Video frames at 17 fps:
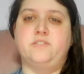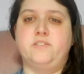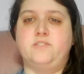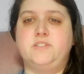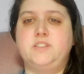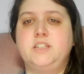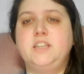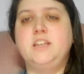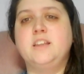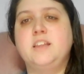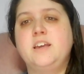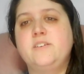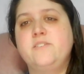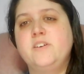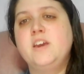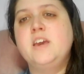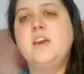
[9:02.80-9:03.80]
of city
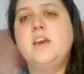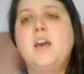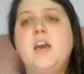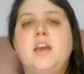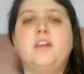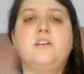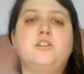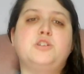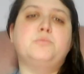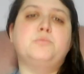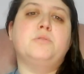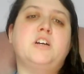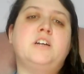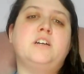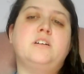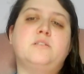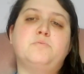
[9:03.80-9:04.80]
life. And you should
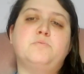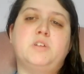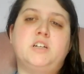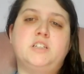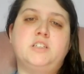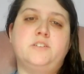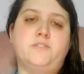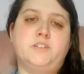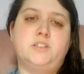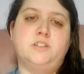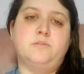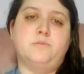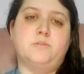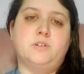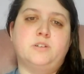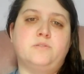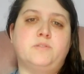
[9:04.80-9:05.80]
plan to visit
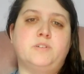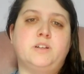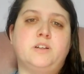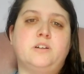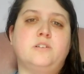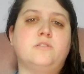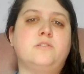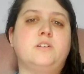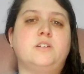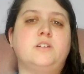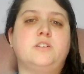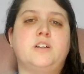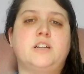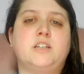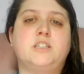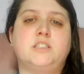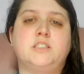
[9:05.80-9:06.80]
world-renowned
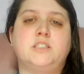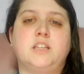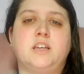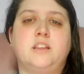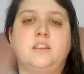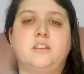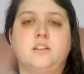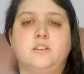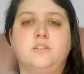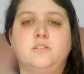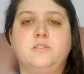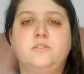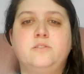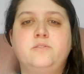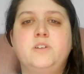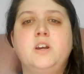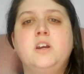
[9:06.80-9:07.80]
attractions like the
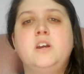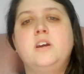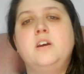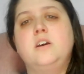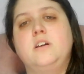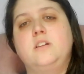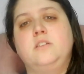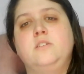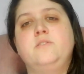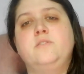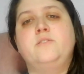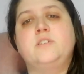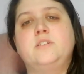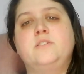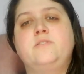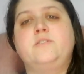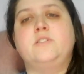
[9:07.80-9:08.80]

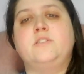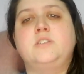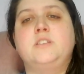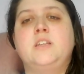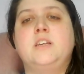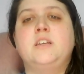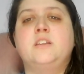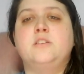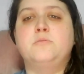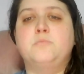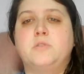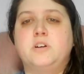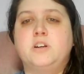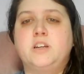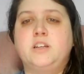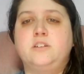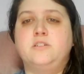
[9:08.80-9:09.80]
Louvre first thing in the
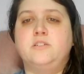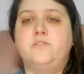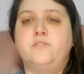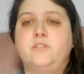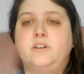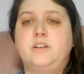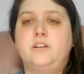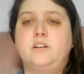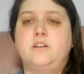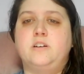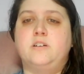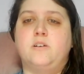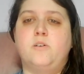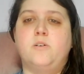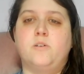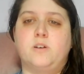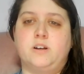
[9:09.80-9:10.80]
morning to avoid
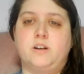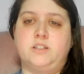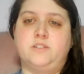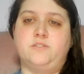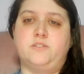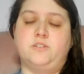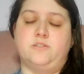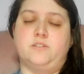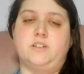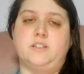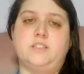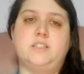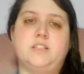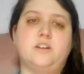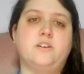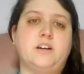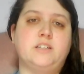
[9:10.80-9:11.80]
hordes of
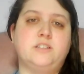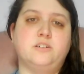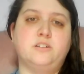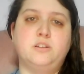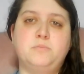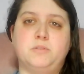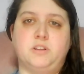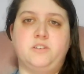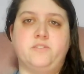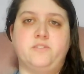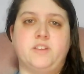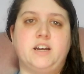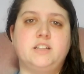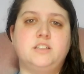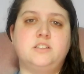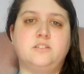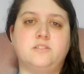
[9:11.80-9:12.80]
tourists. Oh, I totally believe
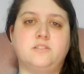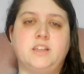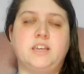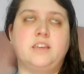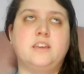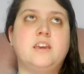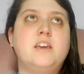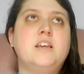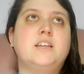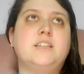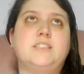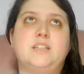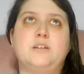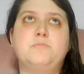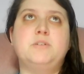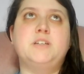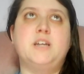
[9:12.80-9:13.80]
that. So, like,
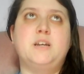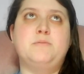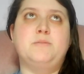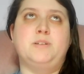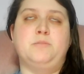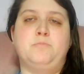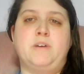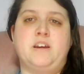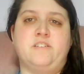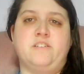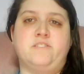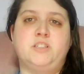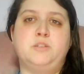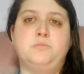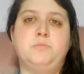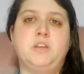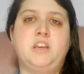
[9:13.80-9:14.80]
summertime is
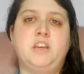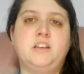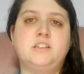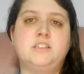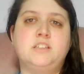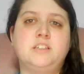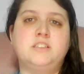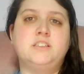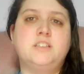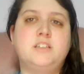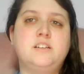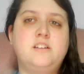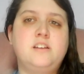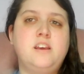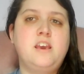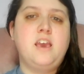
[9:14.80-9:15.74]
Banff's peak season,